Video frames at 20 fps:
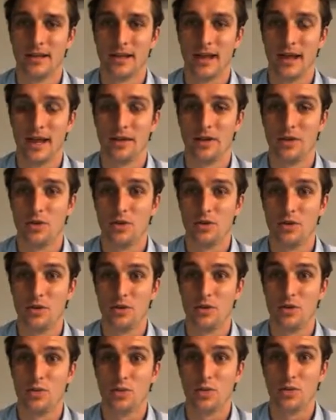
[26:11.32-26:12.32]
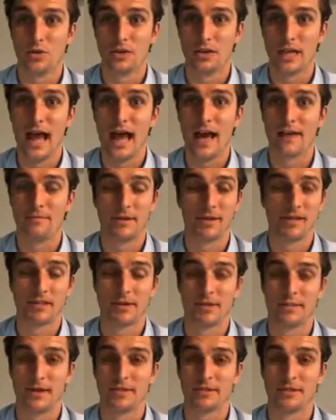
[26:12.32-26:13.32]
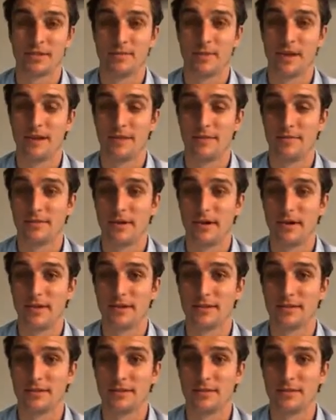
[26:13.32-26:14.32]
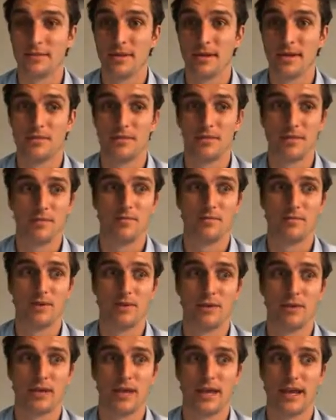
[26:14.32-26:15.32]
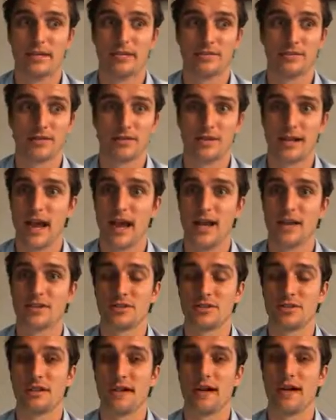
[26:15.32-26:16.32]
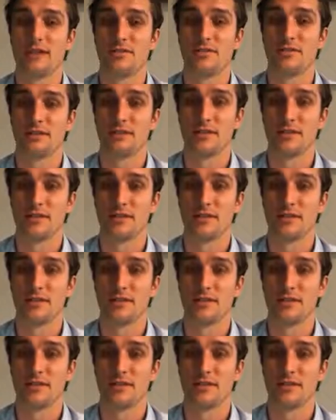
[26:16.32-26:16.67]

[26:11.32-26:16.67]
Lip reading: And you will laugh because they're basically making fun of it. They're making fun of Bill Gates on national television.